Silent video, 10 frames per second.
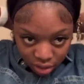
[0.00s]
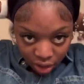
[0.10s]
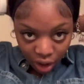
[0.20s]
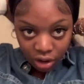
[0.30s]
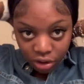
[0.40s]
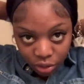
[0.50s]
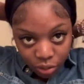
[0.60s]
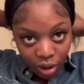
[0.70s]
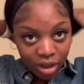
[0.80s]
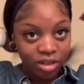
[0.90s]
I don't know
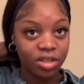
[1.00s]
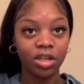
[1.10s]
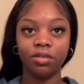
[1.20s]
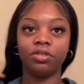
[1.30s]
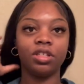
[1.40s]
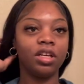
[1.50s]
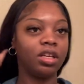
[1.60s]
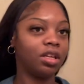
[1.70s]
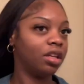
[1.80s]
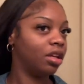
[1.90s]
why instead of saying,